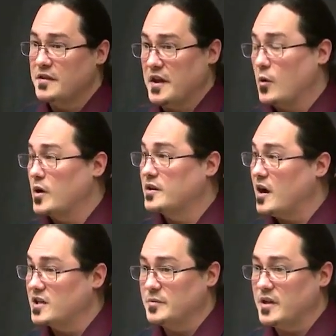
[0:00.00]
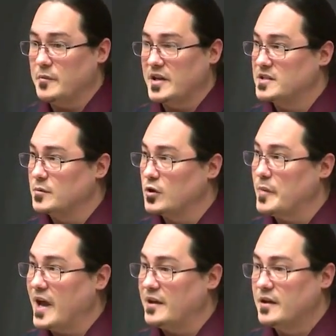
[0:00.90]
They don't want to talk to me. It makes them look
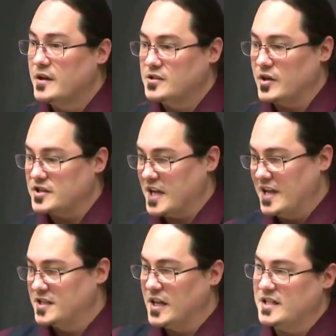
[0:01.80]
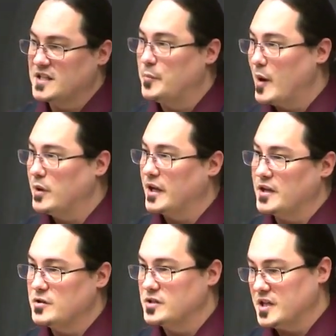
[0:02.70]
bad. So I just escalate to the public,
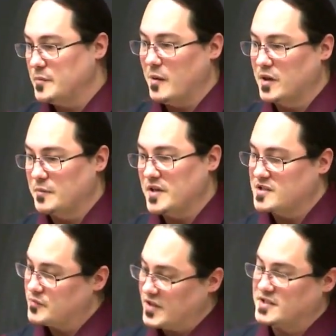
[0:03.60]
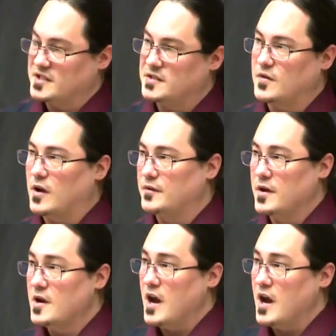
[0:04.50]
and usually the public means the press gets involved.